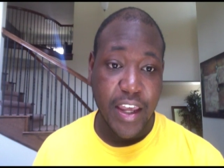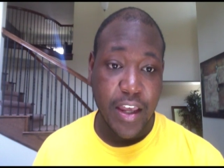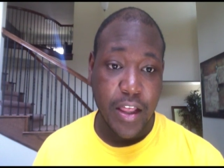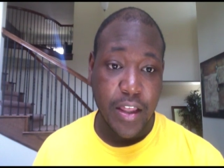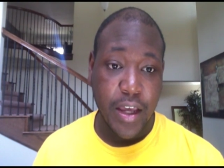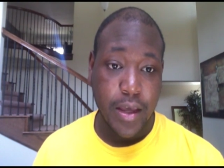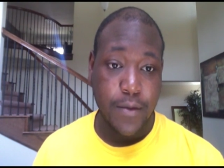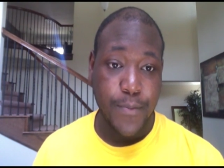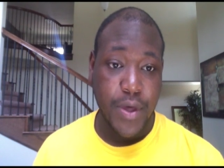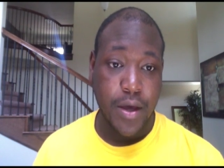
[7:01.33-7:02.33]
kill
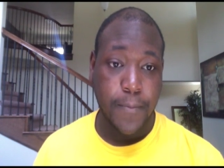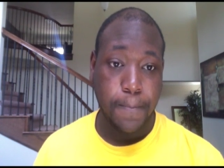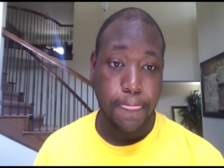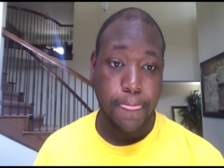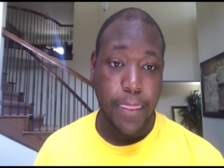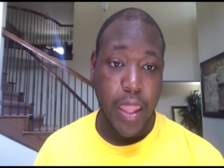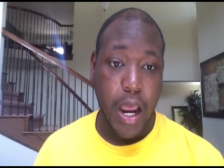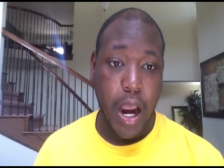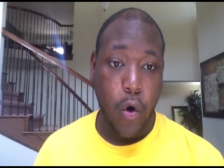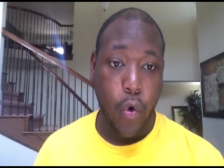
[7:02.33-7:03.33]
him,
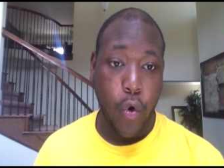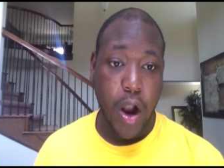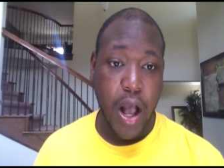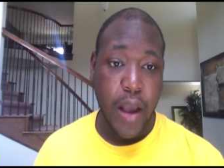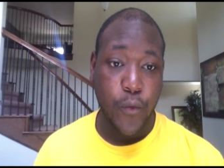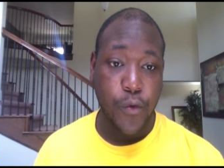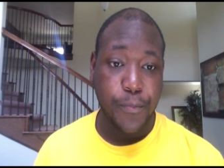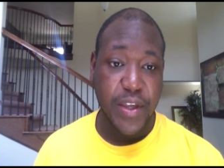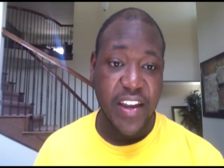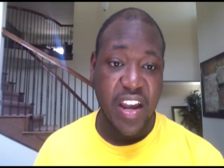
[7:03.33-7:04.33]
or I will
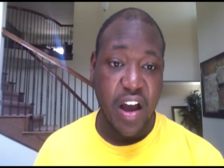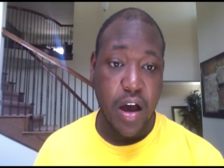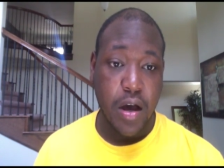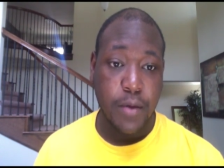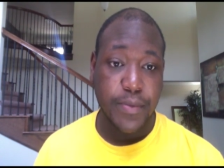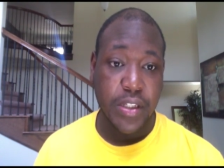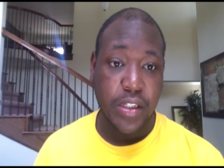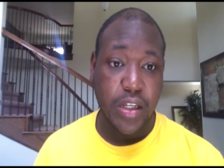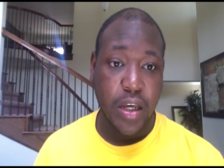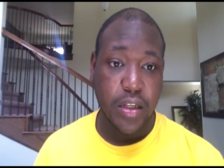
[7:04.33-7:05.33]
be
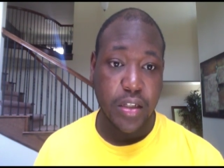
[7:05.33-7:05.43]
upset